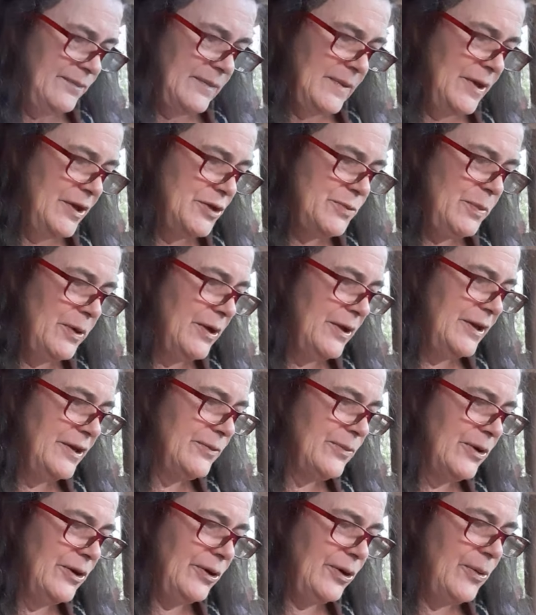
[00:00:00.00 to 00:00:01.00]
Ishbaal had
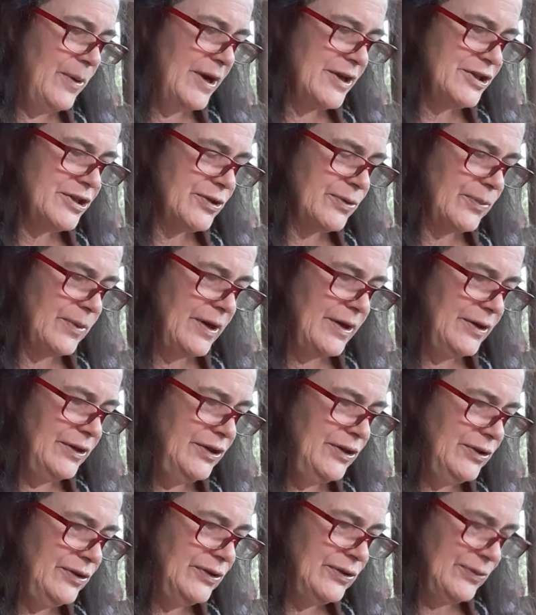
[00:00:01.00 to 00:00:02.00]
one question. Why are
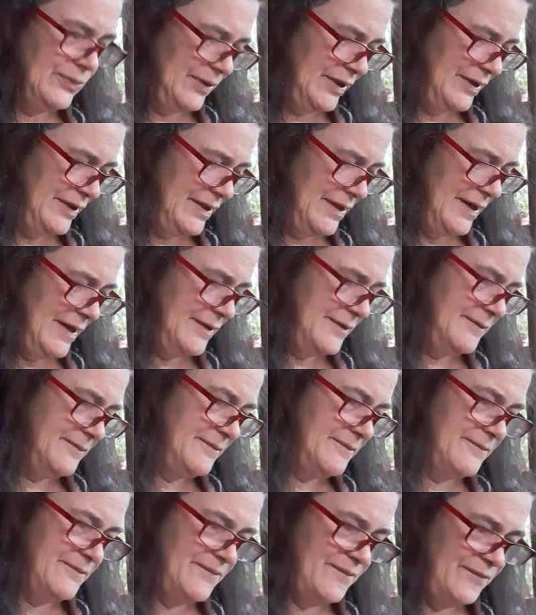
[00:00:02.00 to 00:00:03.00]
you doing that?
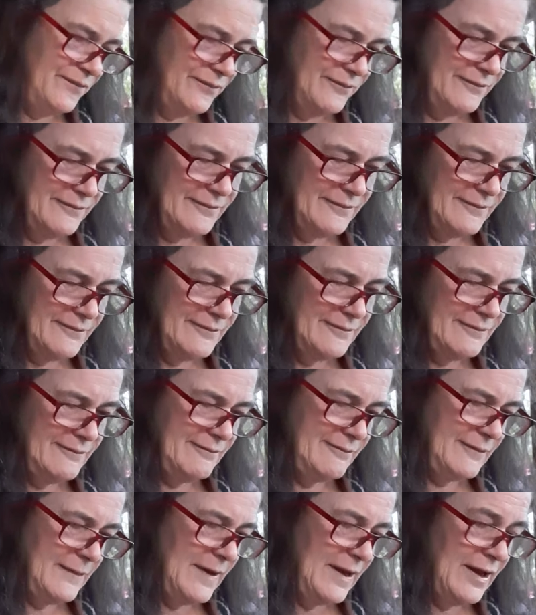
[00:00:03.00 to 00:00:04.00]

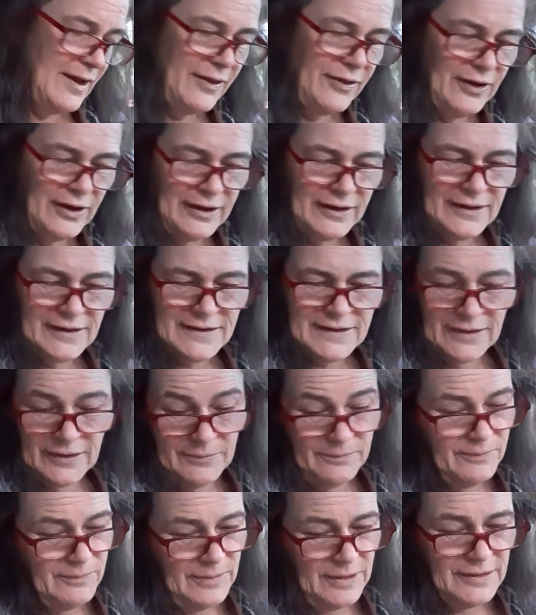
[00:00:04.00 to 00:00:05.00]
I think it's
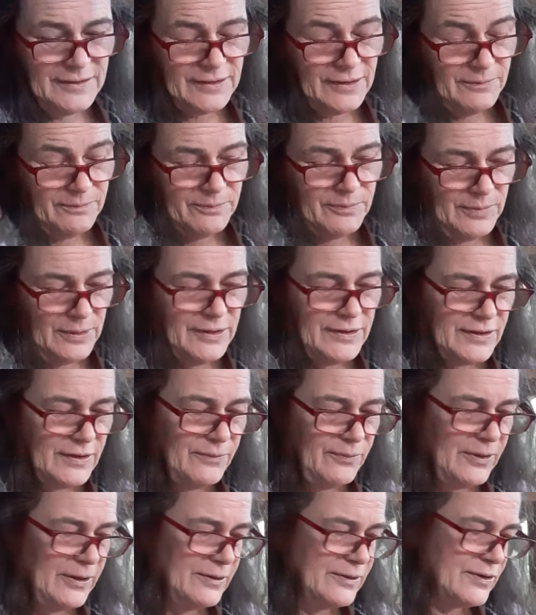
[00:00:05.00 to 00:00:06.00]
a it's a it's a
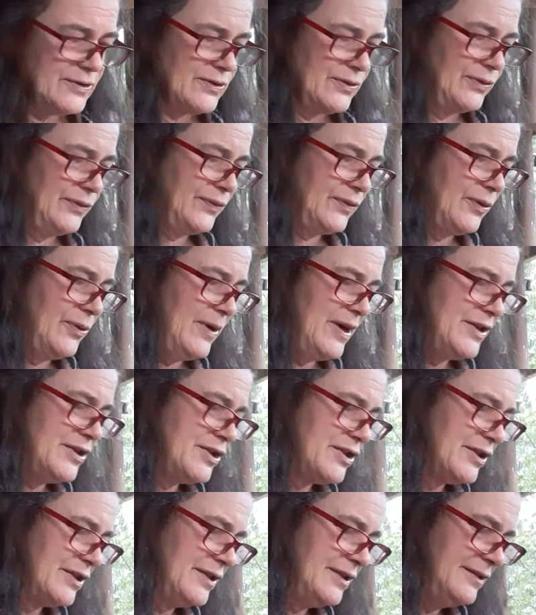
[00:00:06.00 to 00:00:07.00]
well-deserved
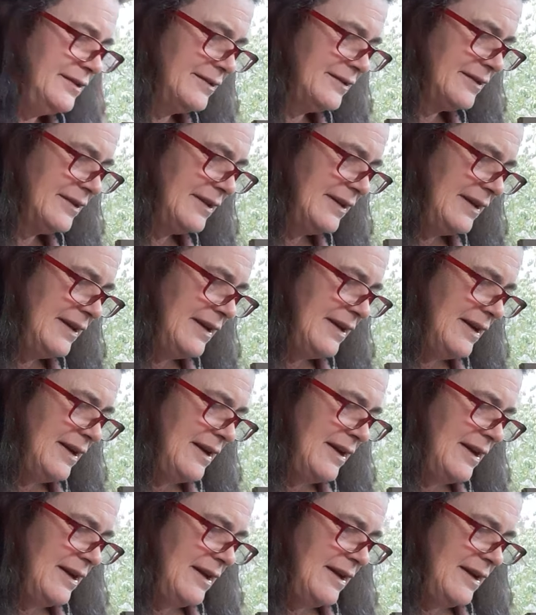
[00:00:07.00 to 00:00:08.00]
question.
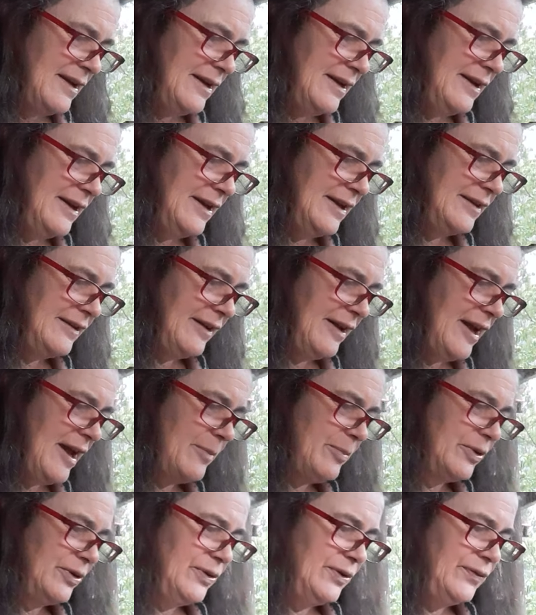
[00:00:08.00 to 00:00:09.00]
And
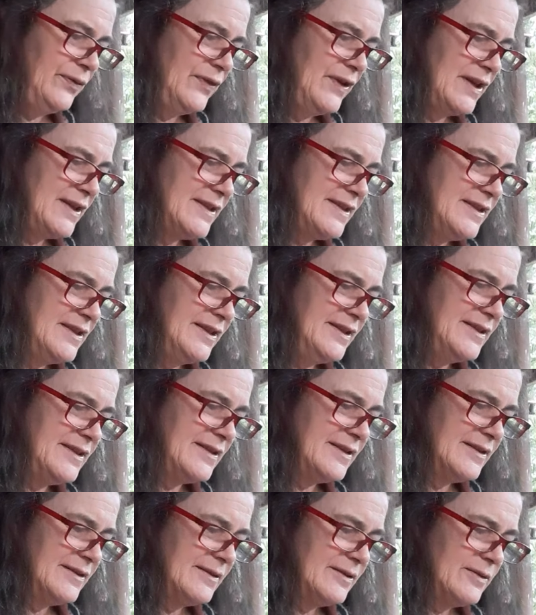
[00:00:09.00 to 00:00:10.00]
Abner fixed
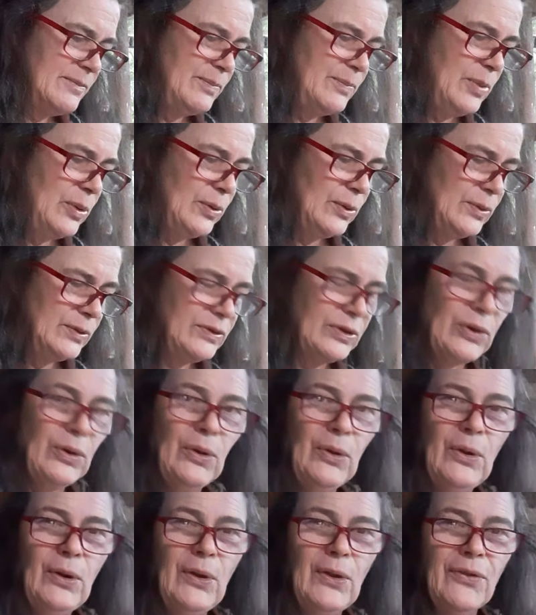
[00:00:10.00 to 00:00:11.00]
it, pulled the
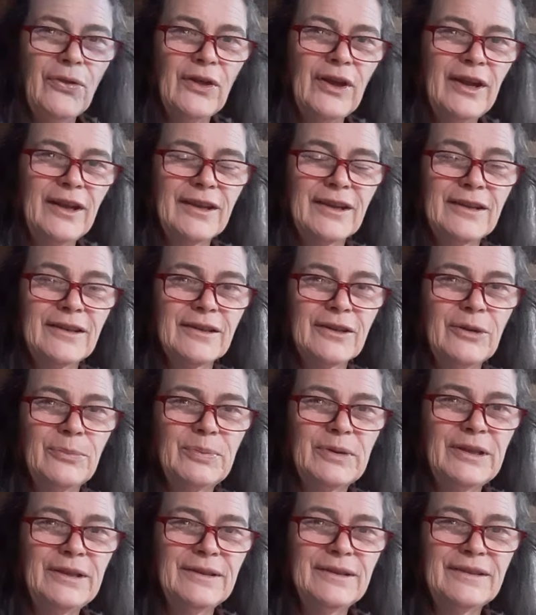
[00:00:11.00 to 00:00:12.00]
whole thing in a
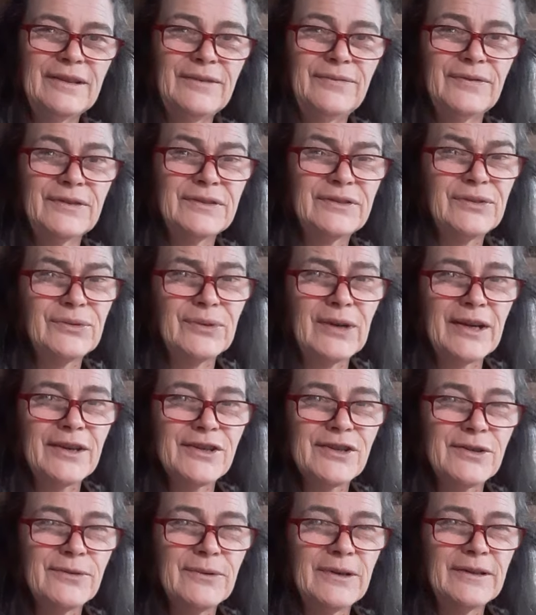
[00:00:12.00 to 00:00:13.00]
completely different
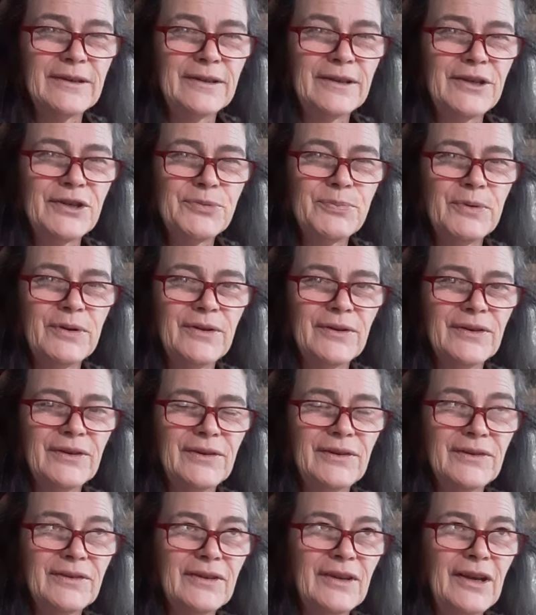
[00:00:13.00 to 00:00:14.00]
direction Where then Ishbaal
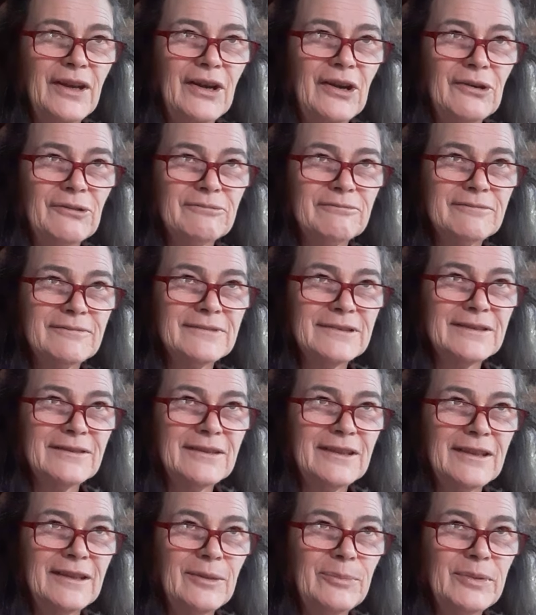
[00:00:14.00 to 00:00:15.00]
goes, oh,
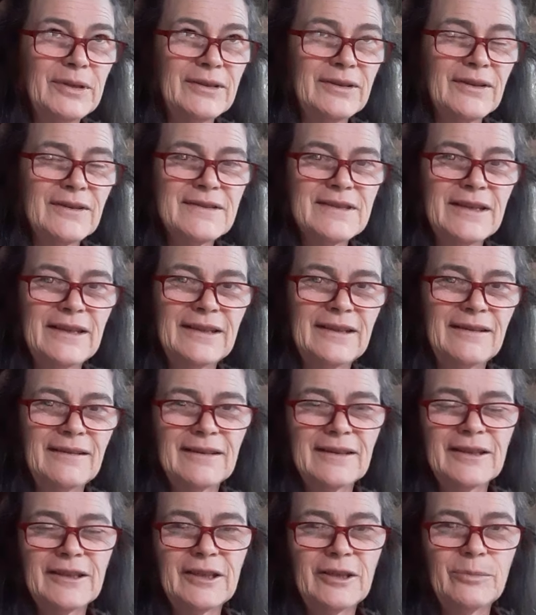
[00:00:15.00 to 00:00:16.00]
okay, I better not say
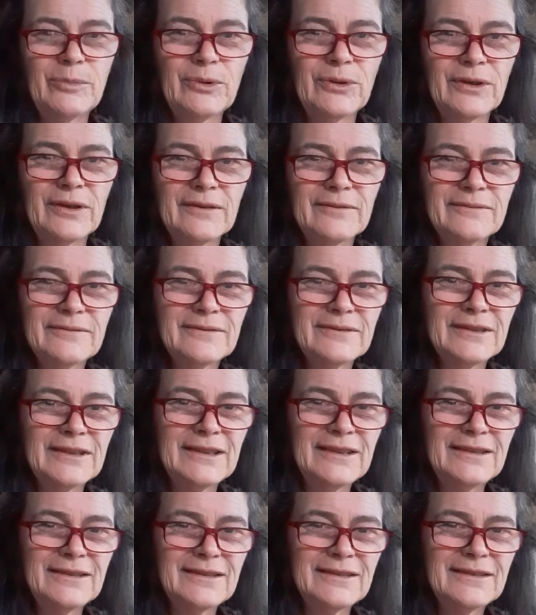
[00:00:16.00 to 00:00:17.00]
anything anymore,
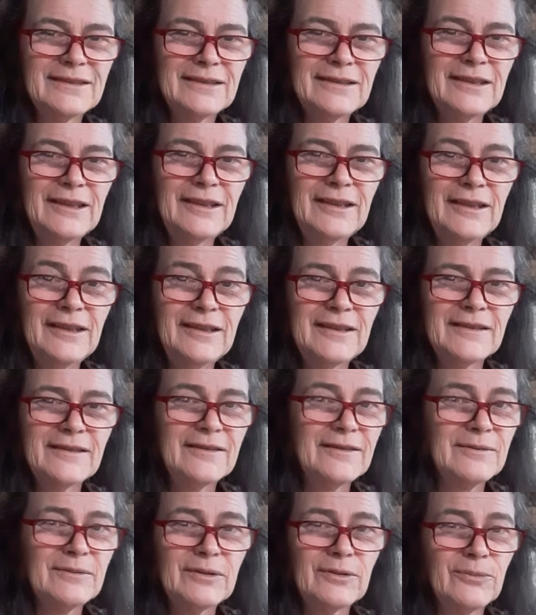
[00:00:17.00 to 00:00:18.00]
right? He
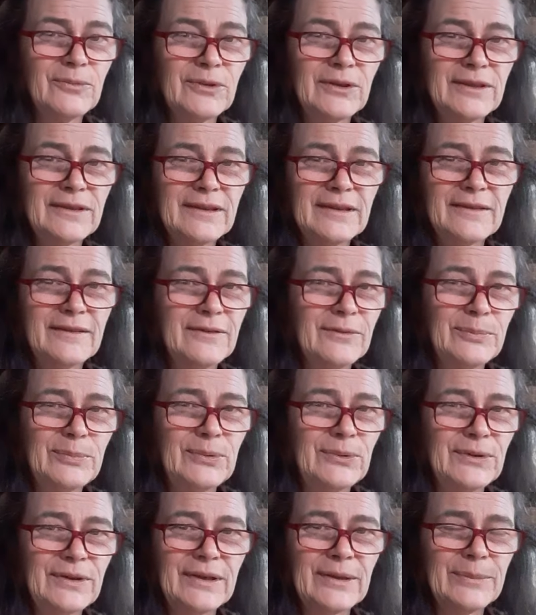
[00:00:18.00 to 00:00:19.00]
is the one that's
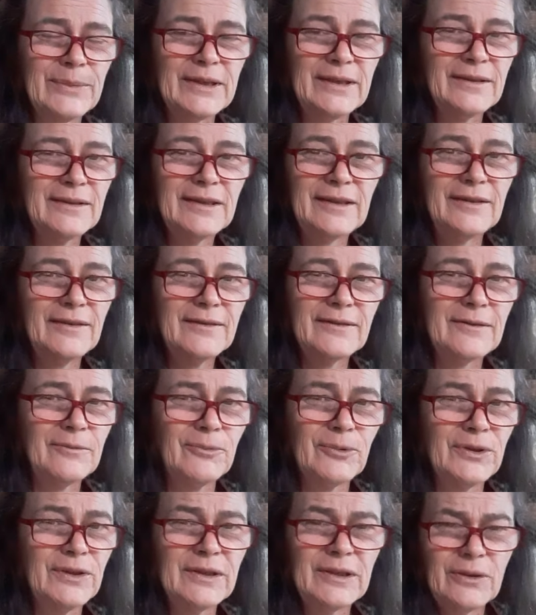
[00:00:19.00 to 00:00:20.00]
supporting me. He's the
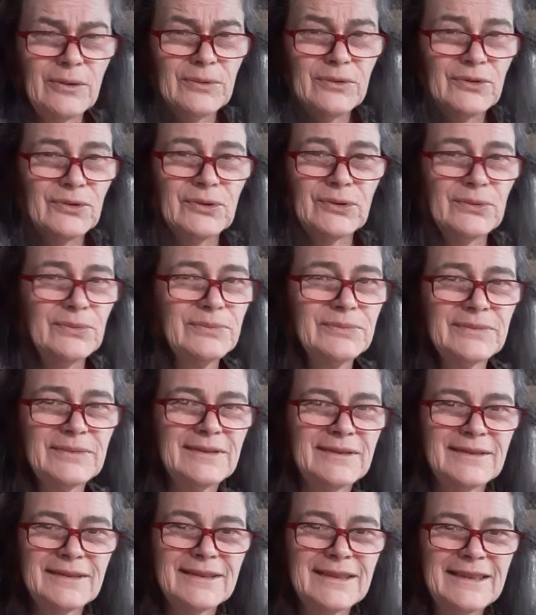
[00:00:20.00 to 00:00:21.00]
one in control,
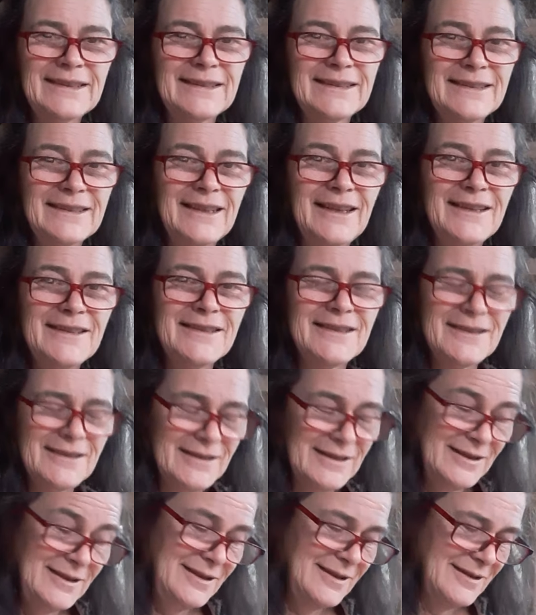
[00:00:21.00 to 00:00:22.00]
right? Yes?
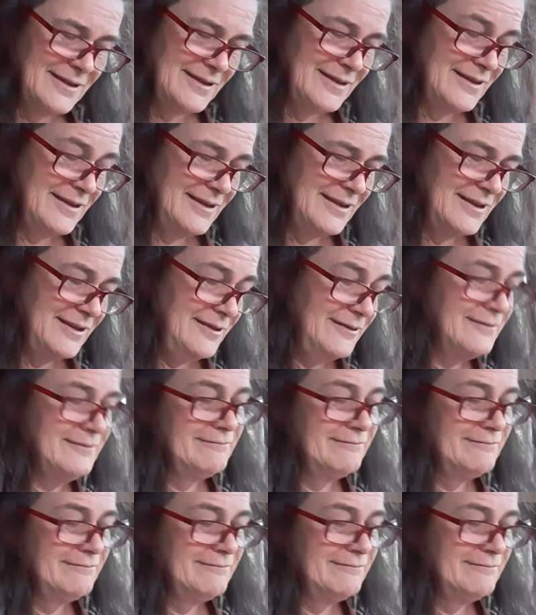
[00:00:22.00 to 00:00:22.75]
Uh-huh.